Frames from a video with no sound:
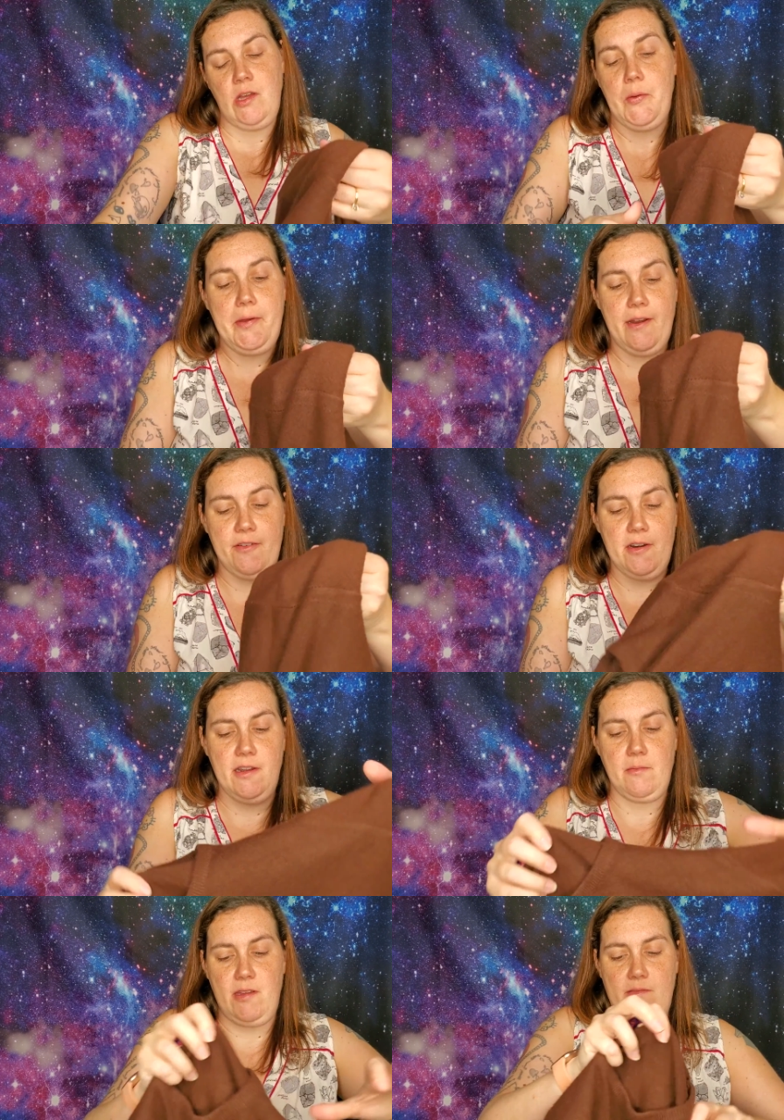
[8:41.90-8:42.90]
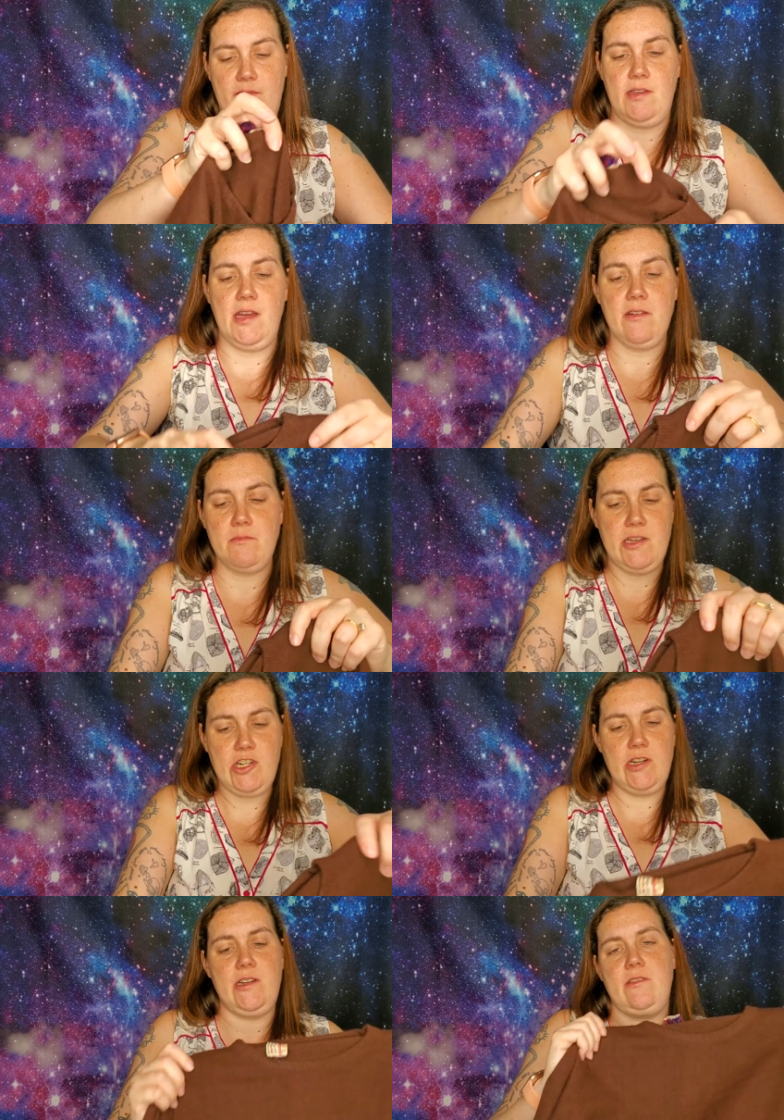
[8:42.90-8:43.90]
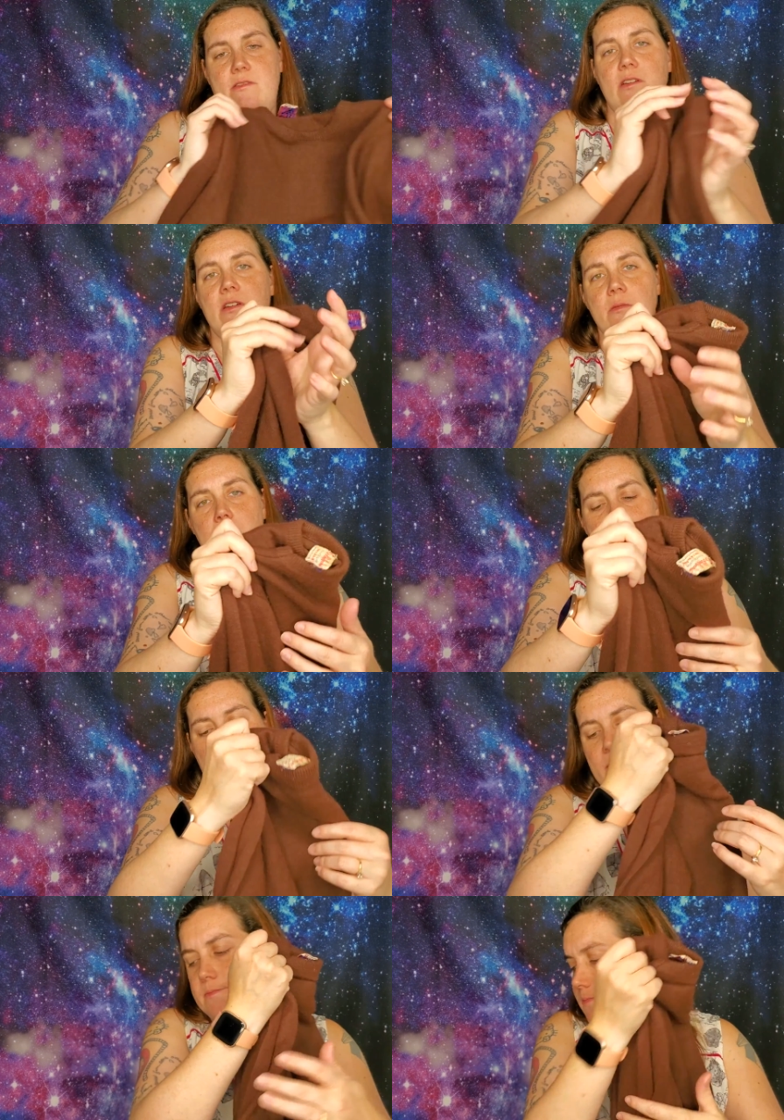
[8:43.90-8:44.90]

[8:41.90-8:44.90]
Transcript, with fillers: Whatever. I mean, I'll measure it and put it up.